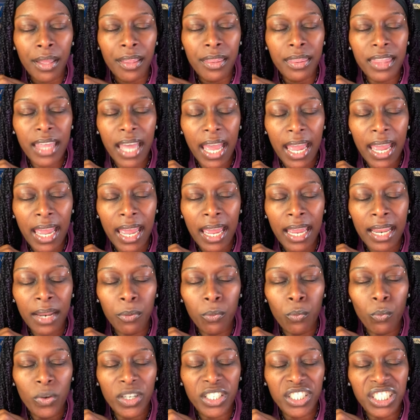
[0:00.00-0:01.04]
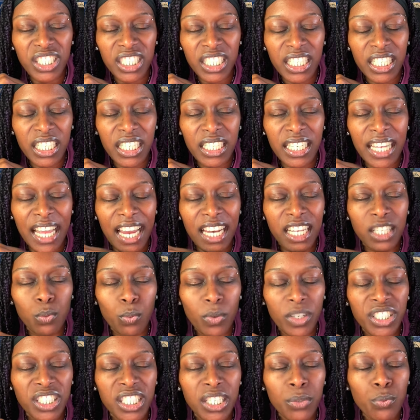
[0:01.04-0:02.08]
that when she that is
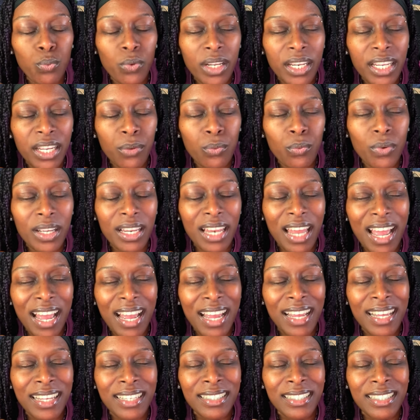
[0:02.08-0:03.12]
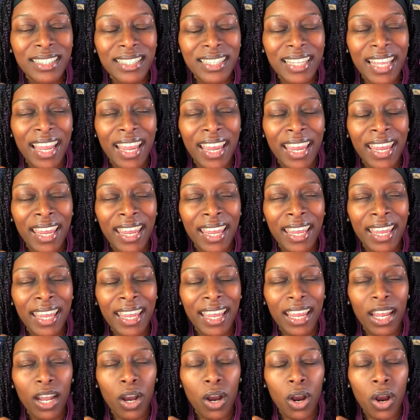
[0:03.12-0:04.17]
when she really realized that
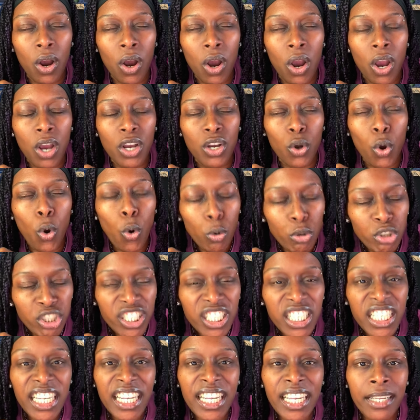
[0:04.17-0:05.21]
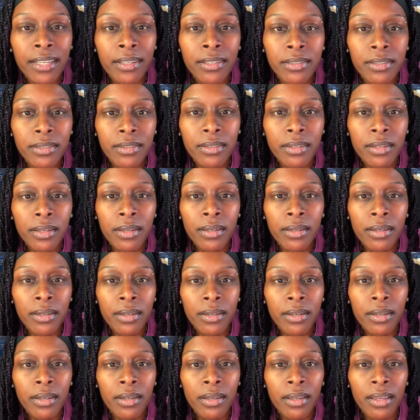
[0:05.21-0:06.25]
who she is
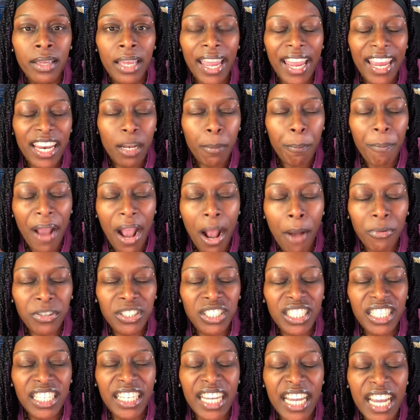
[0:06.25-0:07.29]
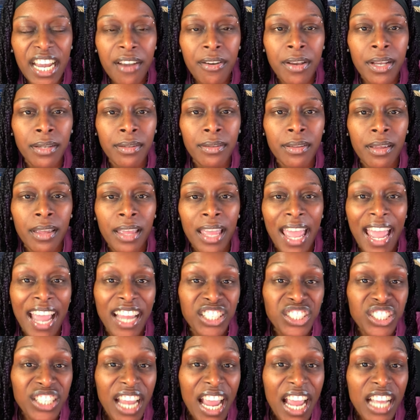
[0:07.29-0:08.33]
and the power she carried, and
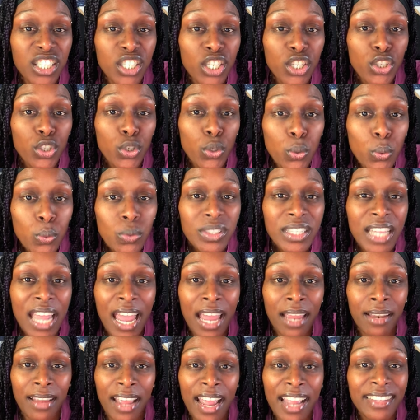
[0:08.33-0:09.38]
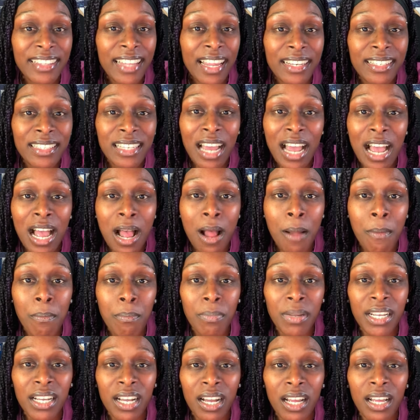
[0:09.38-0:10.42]
she had to use that at that time
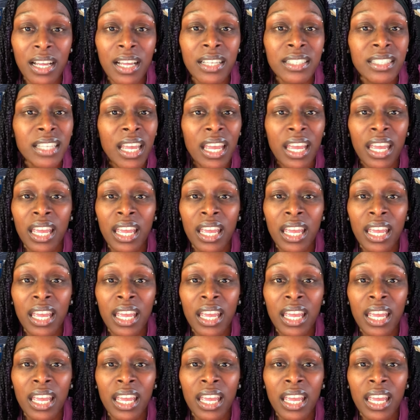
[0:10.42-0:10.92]
because